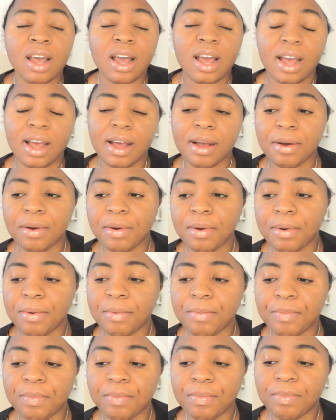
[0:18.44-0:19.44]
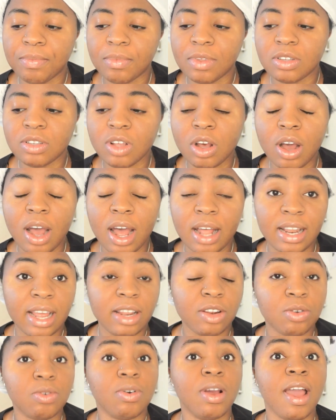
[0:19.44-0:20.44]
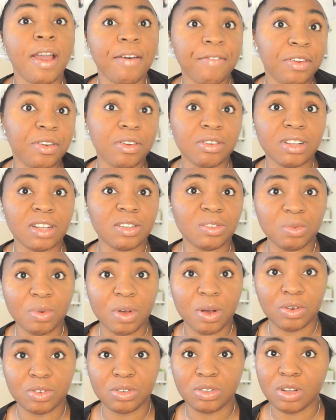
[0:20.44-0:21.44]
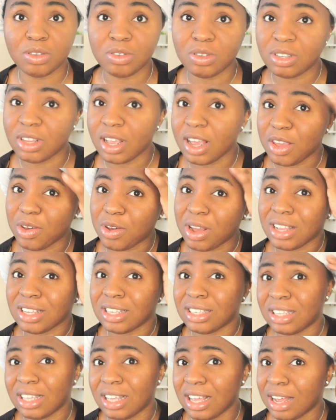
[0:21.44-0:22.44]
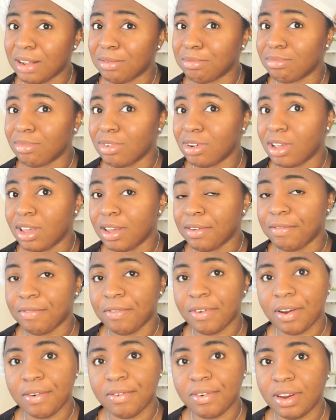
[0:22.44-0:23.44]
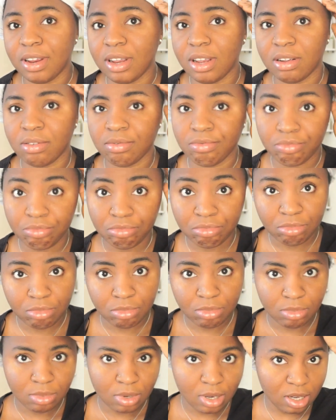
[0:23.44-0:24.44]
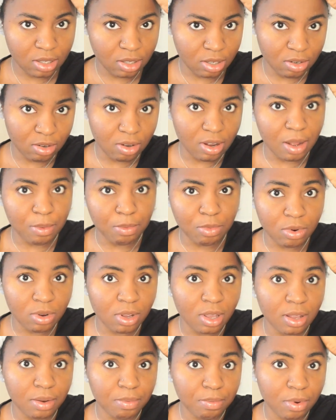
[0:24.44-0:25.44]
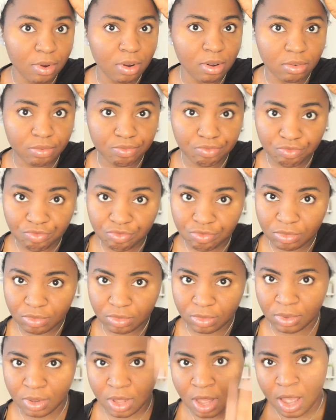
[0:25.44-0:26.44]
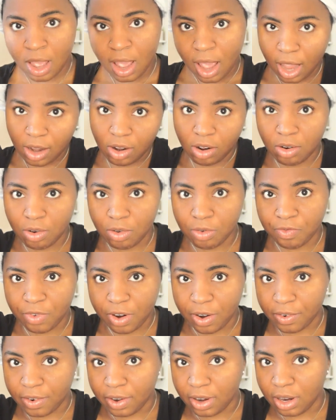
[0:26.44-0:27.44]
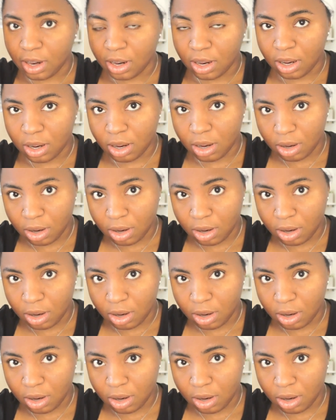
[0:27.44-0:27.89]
And I do hair videos as well. So today you can see I'm looking very, I don't know how I'm looking, but I don't look very